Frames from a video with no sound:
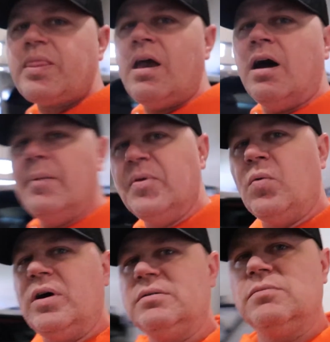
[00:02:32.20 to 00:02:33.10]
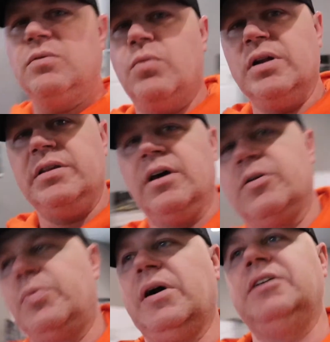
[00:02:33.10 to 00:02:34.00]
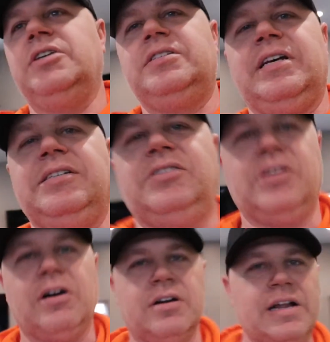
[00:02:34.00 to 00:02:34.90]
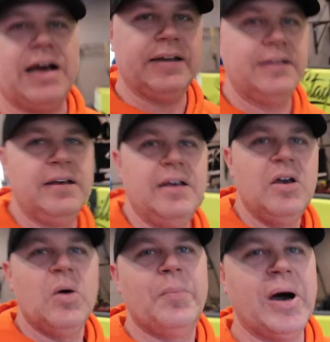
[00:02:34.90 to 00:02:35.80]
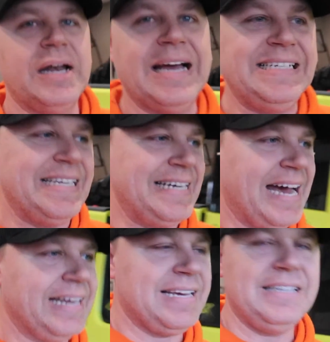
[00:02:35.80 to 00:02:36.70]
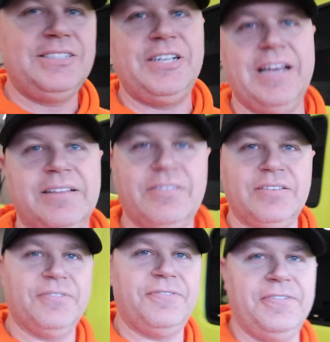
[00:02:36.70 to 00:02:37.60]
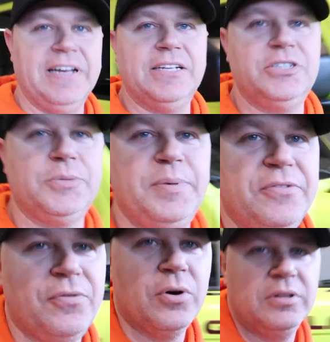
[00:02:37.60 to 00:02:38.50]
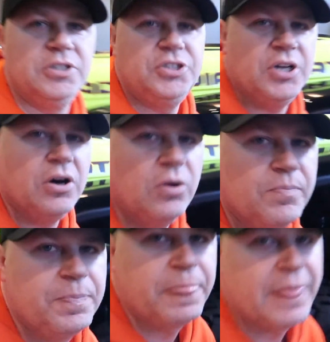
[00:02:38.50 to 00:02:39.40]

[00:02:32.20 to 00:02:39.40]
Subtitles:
One of the other projects I started on, but I did not get a chance to finish before the show,